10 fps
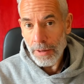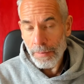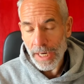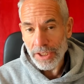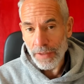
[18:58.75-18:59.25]

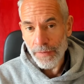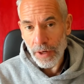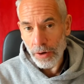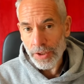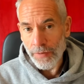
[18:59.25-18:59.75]
but it's a
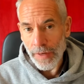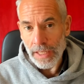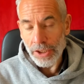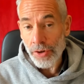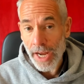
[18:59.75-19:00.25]
philosophy
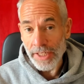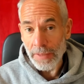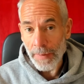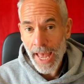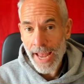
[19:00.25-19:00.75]
that tries
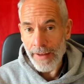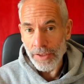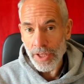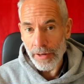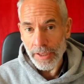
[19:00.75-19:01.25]
to behave
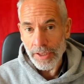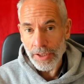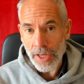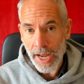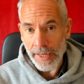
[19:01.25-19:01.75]
as though it's a
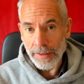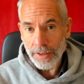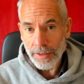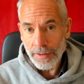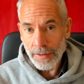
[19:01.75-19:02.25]

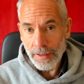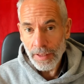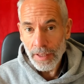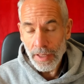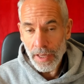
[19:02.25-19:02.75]
science.
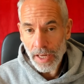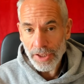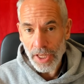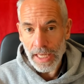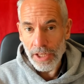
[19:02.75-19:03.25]
And
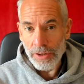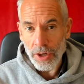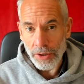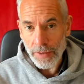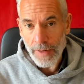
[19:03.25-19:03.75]
so they use
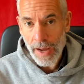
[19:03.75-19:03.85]
lots of